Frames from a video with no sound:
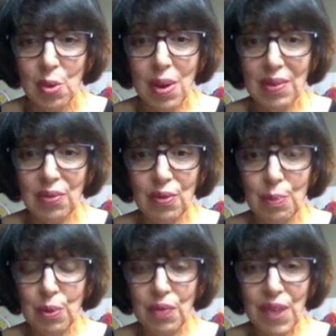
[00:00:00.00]
quest for
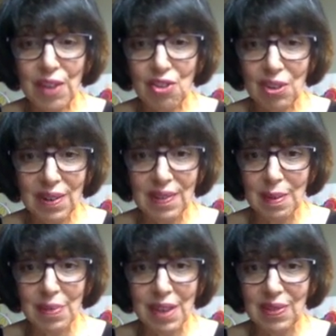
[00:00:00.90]

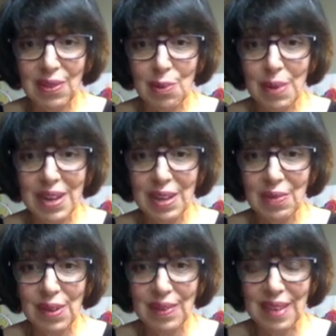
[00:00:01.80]
perfectionism that so many
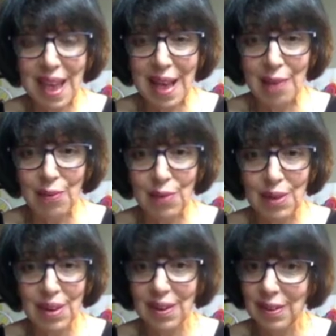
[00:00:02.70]
of us have,
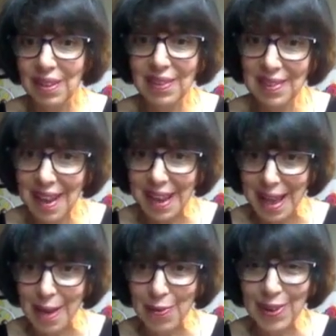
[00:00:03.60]
or at least I
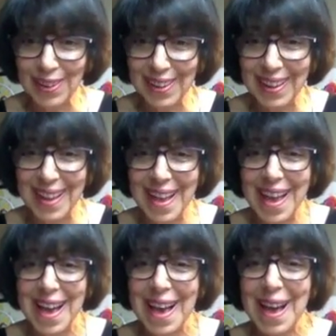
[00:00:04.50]

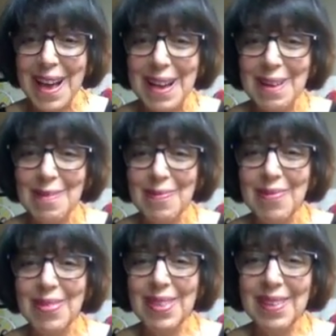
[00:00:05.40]
have.
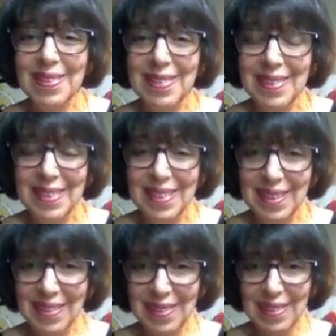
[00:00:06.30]
This
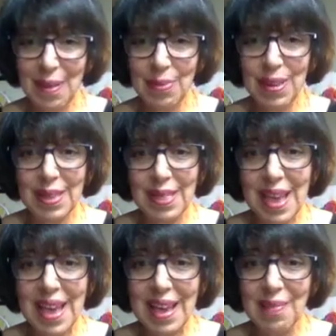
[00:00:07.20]
is something
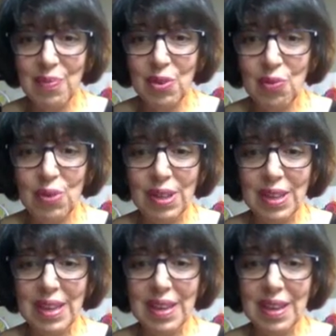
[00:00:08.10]
that you
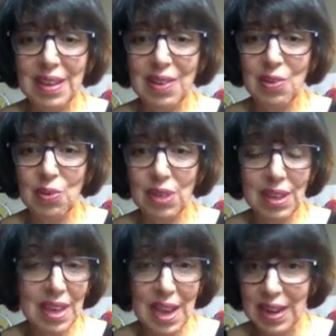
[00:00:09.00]

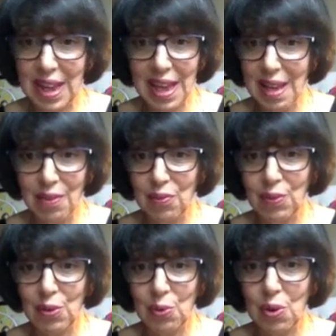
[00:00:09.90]
really can't have
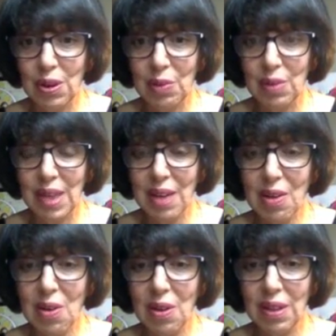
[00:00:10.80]
when you're working with
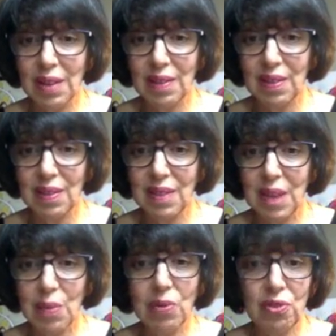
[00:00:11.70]
alcohol inks, because
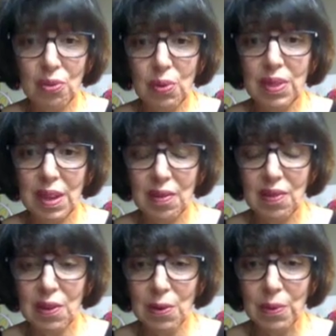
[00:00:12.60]
they will do what they
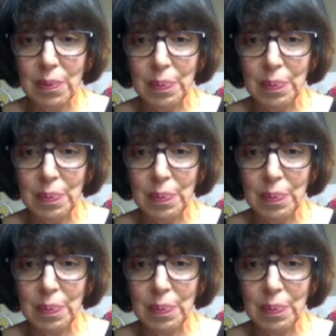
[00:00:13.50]
do.